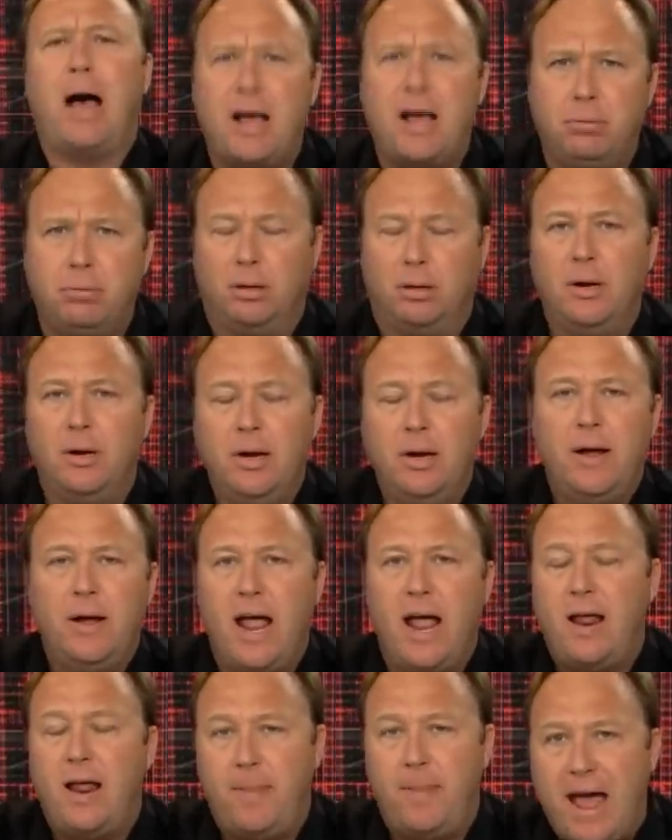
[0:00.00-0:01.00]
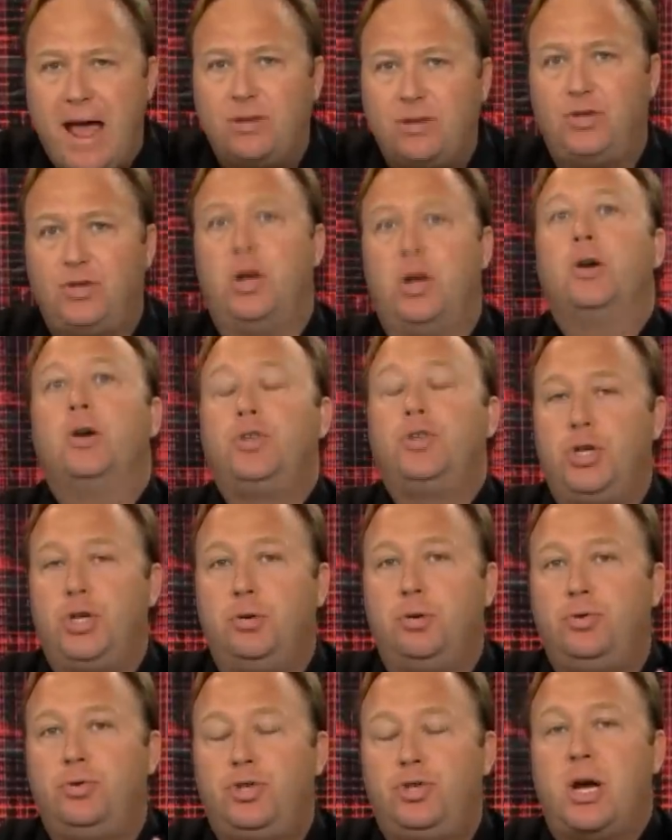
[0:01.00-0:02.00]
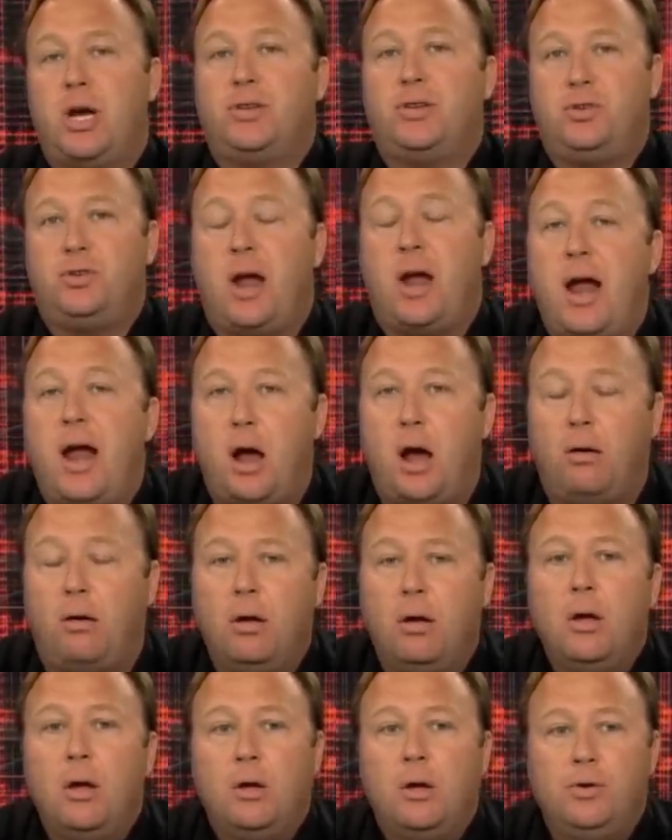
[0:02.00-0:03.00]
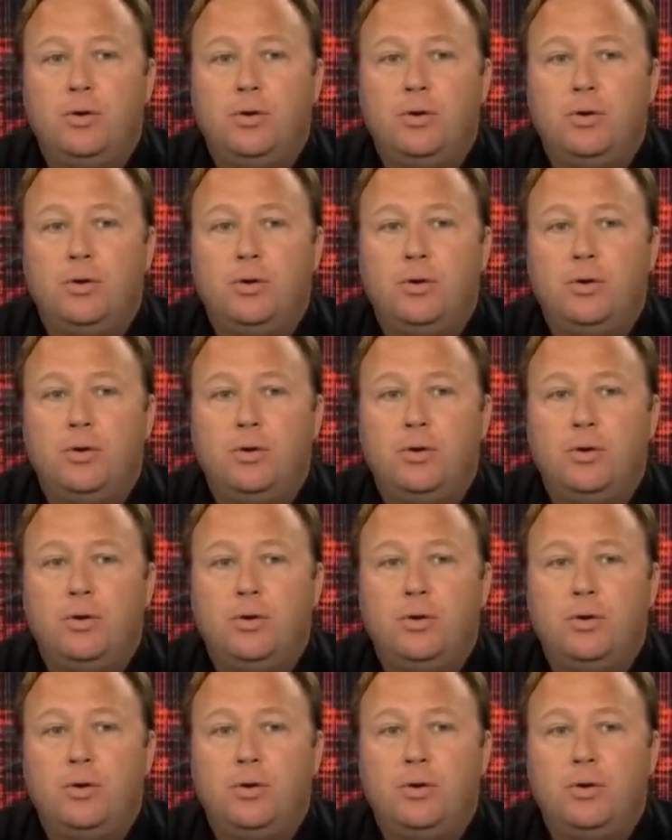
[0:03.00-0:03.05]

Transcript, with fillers: Bible. And that shows you just how